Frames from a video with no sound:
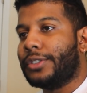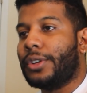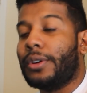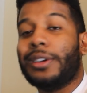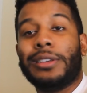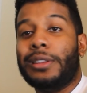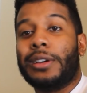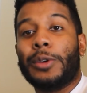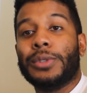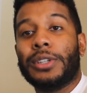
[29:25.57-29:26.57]
So it
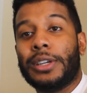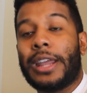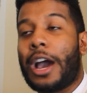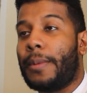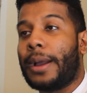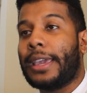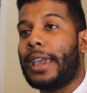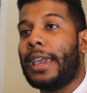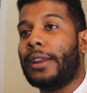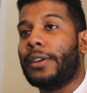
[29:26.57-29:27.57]
was a good album. I
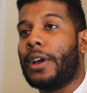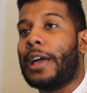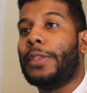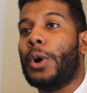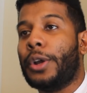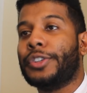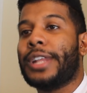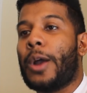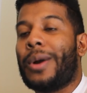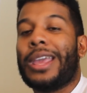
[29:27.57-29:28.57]
can't hate on y'all. I know, I
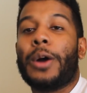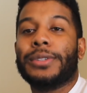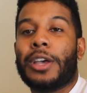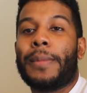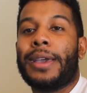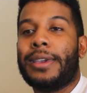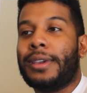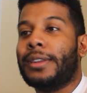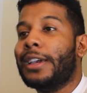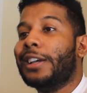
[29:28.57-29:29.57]
understand why y'all was on my
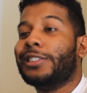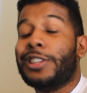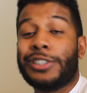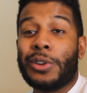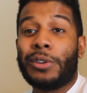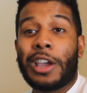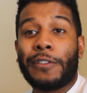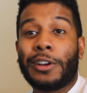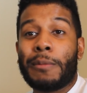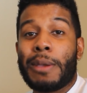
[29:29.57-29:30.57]
head. Just don't
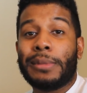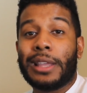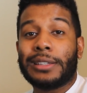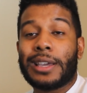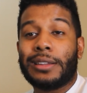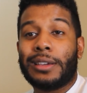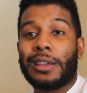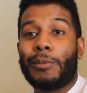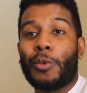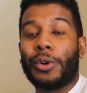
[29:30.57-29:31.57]
ever come at me like that
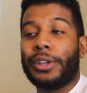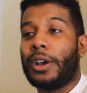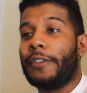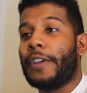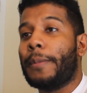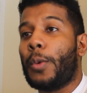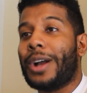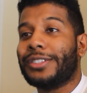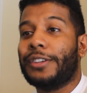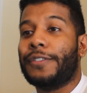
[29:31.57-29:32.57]
again. I'm warning y'all. If y'all been
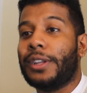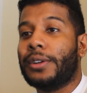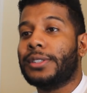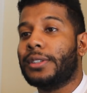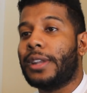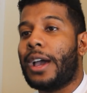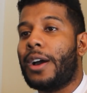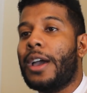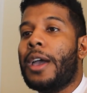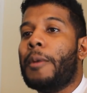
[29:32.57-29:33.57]
watching the video until
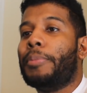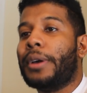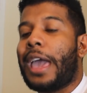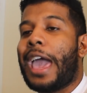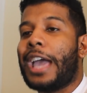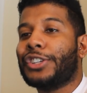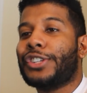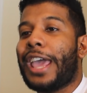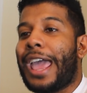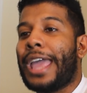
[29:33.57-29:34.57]
now, put
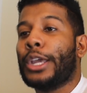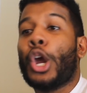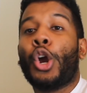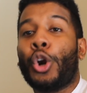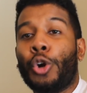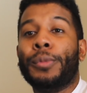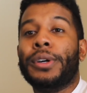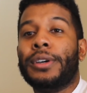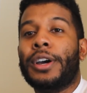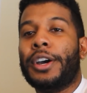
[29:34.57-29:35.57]
hashtag
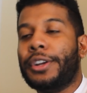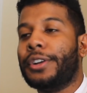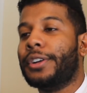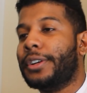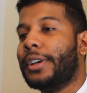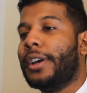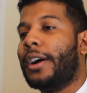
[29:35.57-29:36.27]
Irma under.